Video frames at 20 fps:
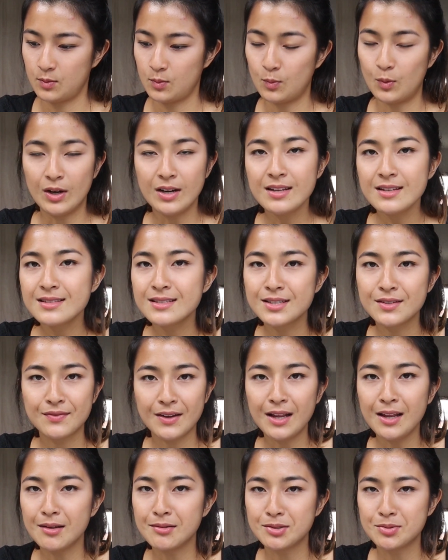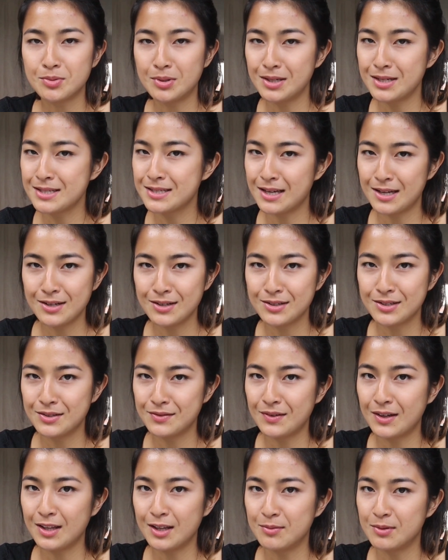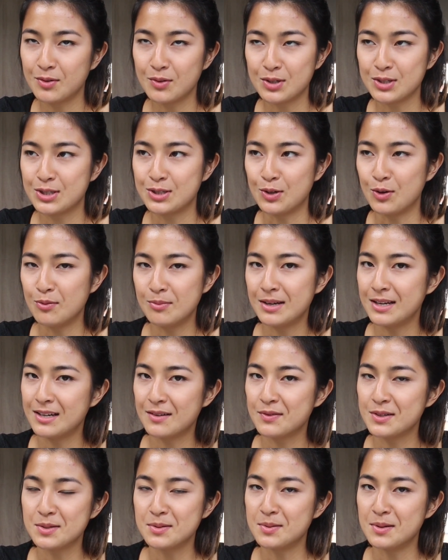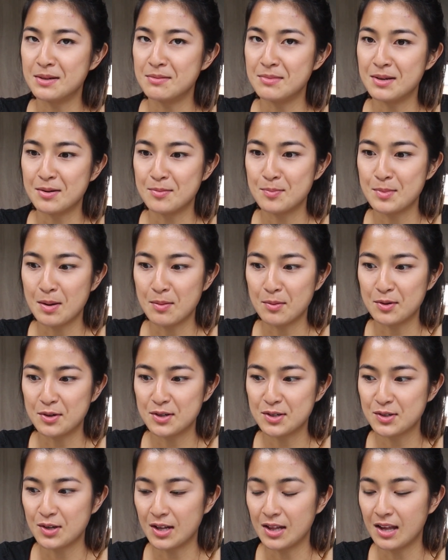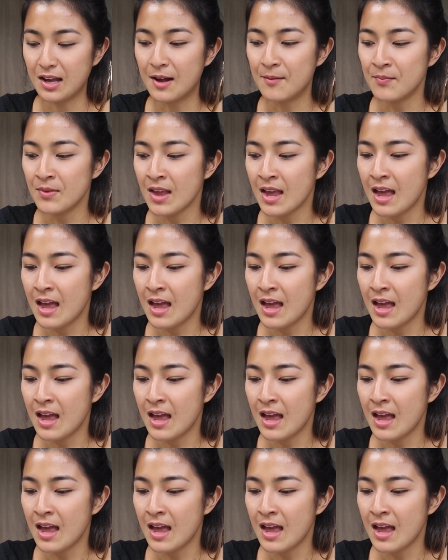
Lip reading: One is developed, one is underdeveloped. There are so many differences between Myanmar and Australia.